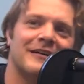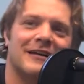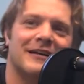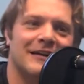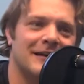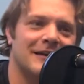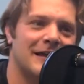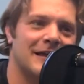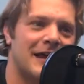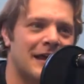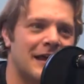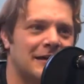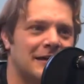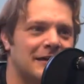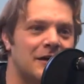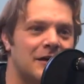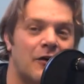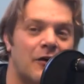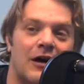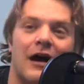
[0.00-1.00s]
so, and
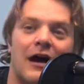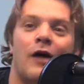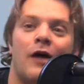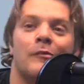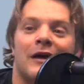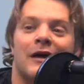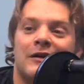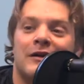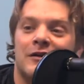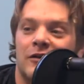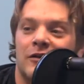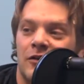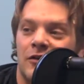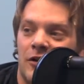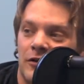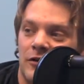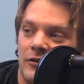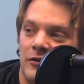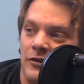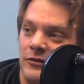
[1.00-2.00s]
you know what? I'll make it a
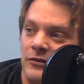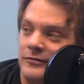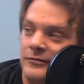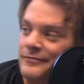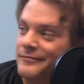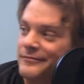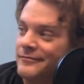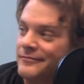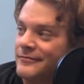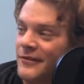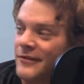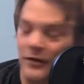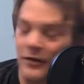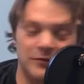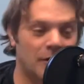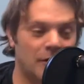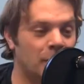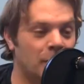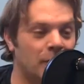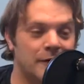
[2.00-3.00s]
clone called
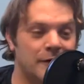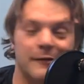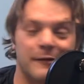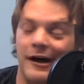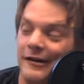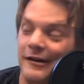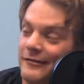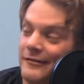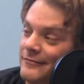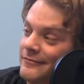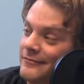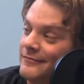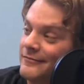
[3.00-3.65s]
"Don't Worry About It."